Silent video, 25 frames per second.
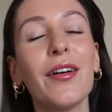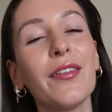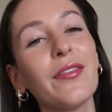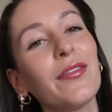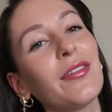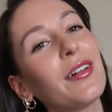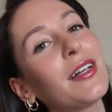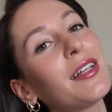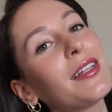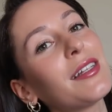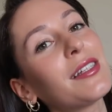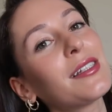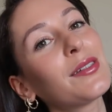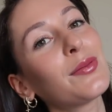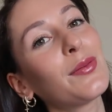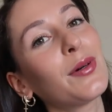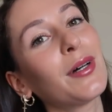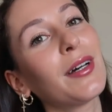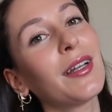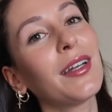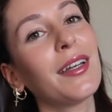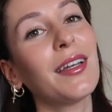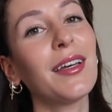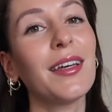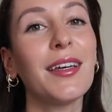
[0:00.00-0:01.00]
Hopefully this
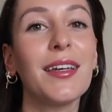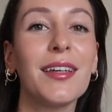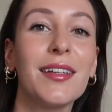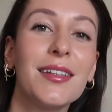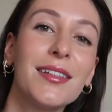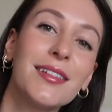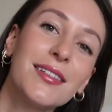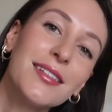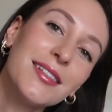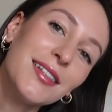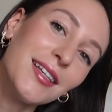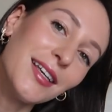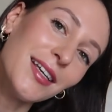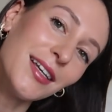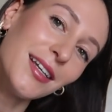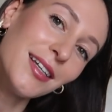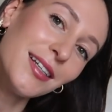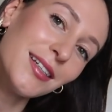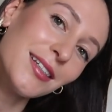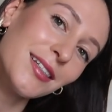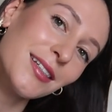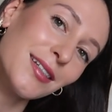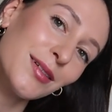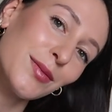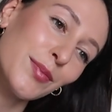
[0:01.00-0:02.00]
one is
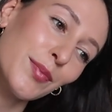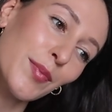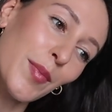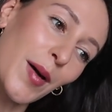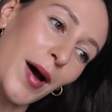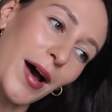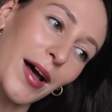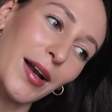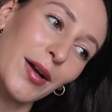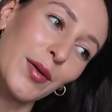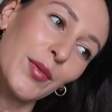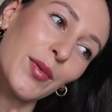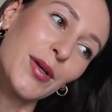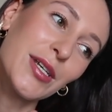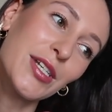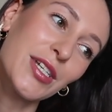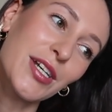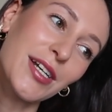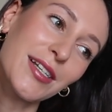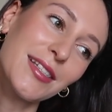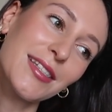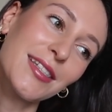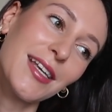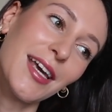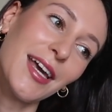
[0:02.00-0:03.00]
it, but we
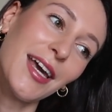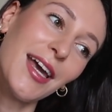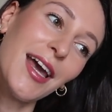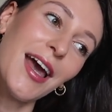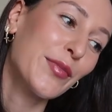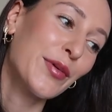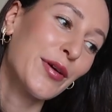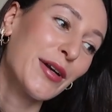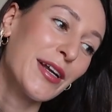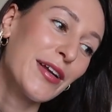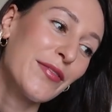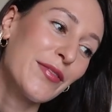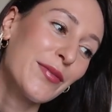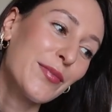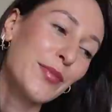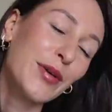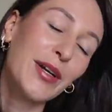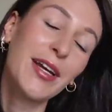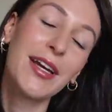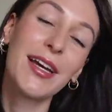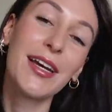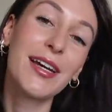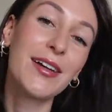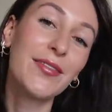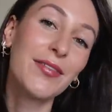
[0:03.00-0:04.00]
shall see. We're even
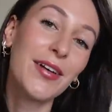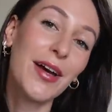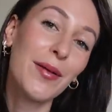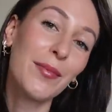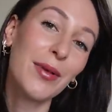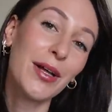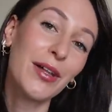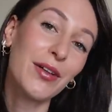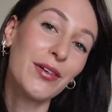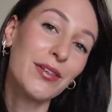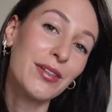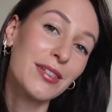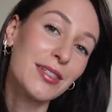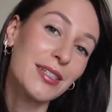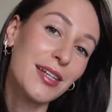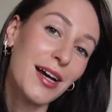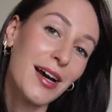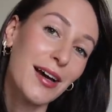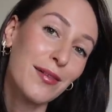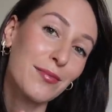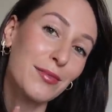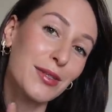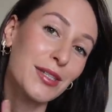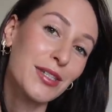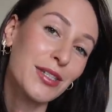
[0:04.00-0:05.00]
bringing our family along this
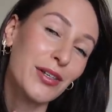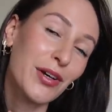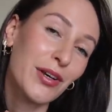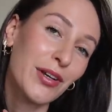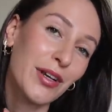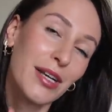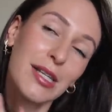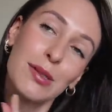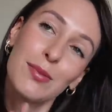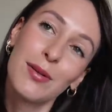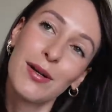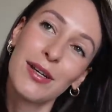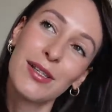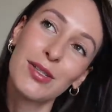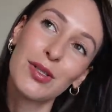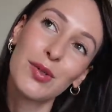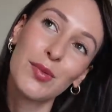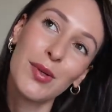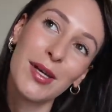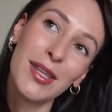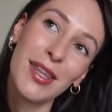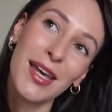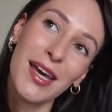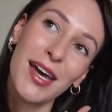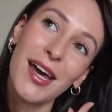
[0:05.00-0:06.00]
time. So Nick's parents will
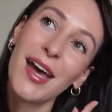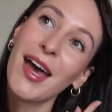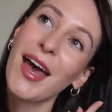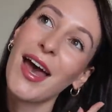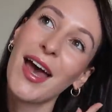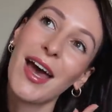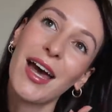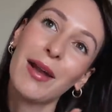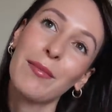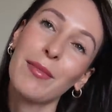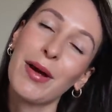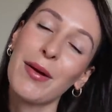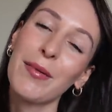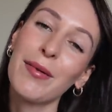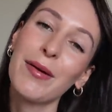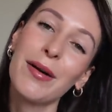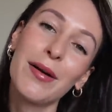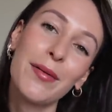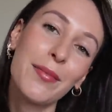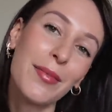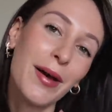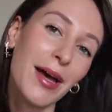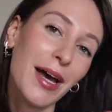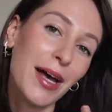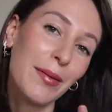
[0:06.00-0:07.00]
be there and my
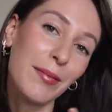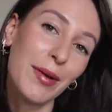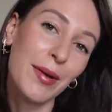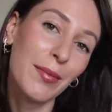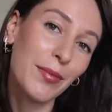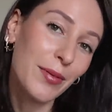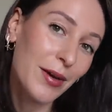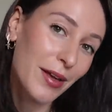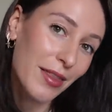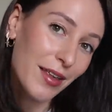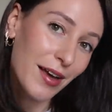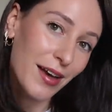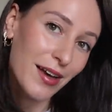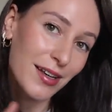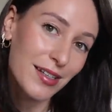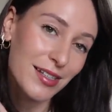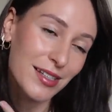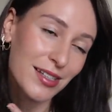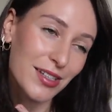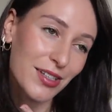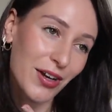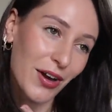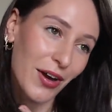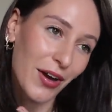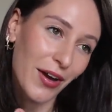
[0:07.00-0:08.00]
mum and my brother.
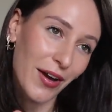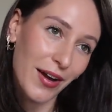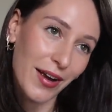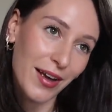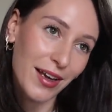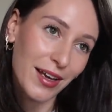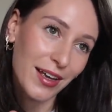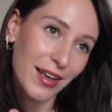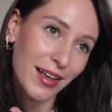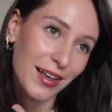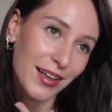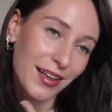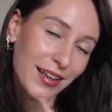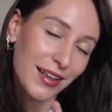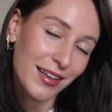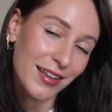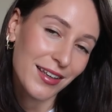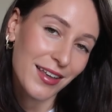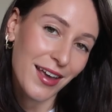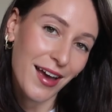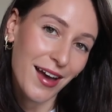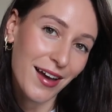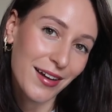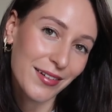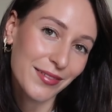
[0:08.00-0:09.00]
So
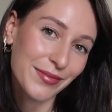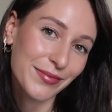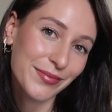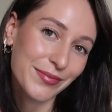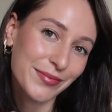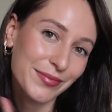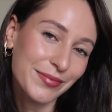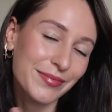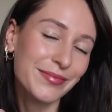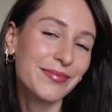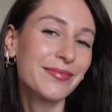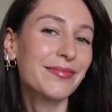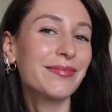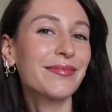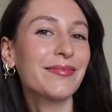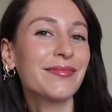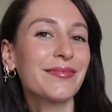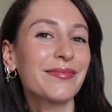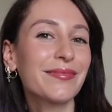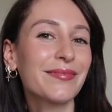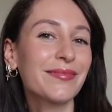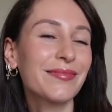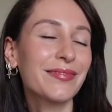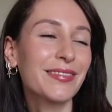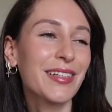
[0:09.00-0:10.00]
yeah,
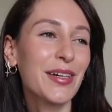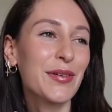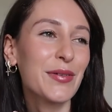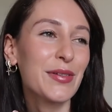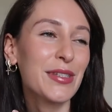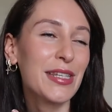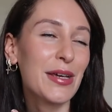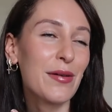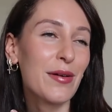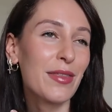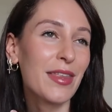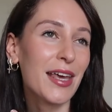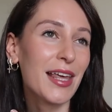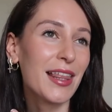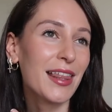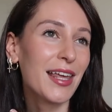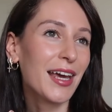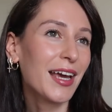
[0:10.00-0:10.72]
we'll see what they